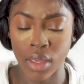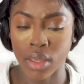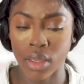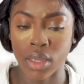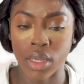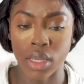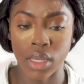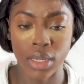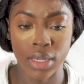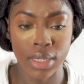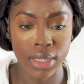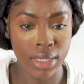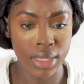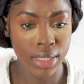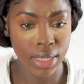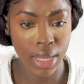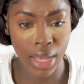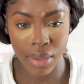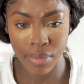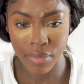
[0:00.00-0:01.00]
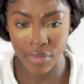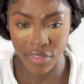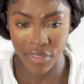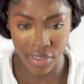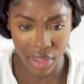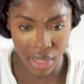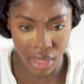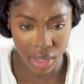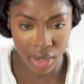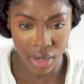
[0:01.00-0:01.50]
in the same
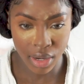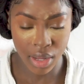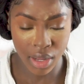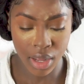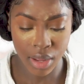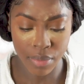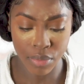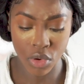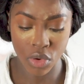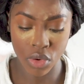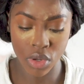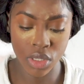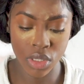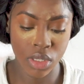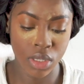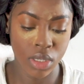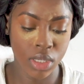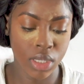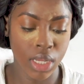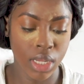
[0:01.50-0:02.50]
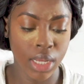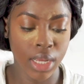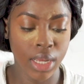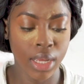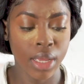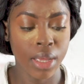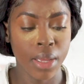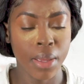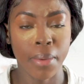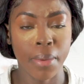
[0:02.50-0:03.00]
vein, I'm going to take
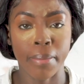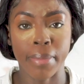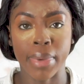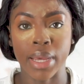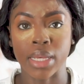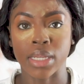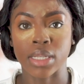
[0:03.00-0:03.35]
my